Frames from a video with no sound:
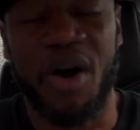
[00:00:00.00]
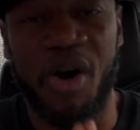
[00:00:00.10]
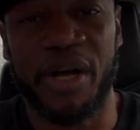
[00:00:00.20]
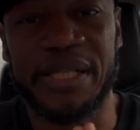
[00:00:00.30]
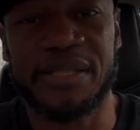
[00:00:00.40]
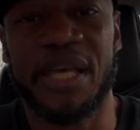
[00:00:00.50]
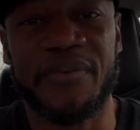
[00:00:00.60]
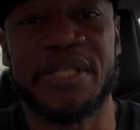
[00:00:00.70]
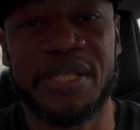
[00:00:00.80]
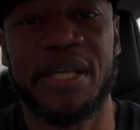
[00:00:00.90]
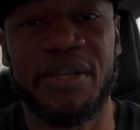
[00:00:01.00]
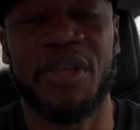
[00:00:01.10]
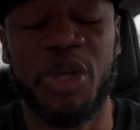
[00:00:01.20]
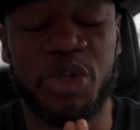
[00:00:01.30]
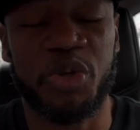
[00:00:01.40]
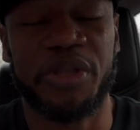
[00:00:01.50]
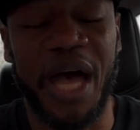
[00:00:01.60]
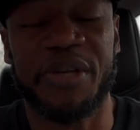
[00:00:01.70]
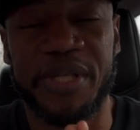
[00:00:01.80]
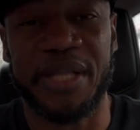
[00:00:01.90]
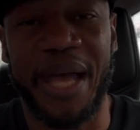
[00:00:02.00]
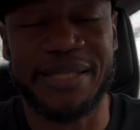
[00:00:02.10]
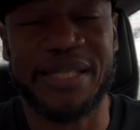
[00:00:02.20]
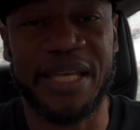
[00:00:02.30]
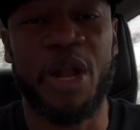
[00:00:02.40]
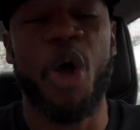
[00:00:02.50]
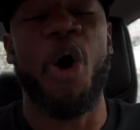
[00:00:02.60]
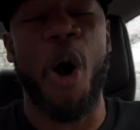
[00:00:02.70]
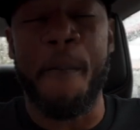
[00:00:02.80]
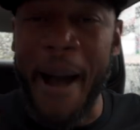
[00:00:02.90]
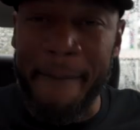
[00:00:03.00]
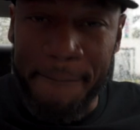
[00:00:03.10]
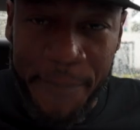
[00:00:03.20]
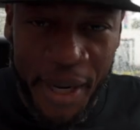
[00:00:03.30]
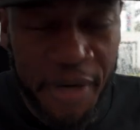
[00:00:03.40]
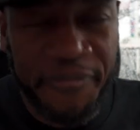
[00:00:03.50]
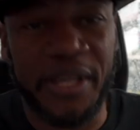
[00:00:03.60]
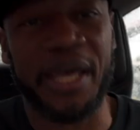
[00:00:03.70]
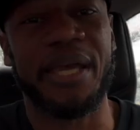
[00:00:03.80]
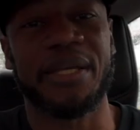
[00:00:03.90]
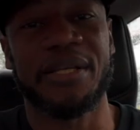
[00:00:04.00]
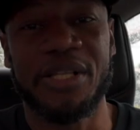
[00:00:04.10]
August 17th, 2019, on my birthday.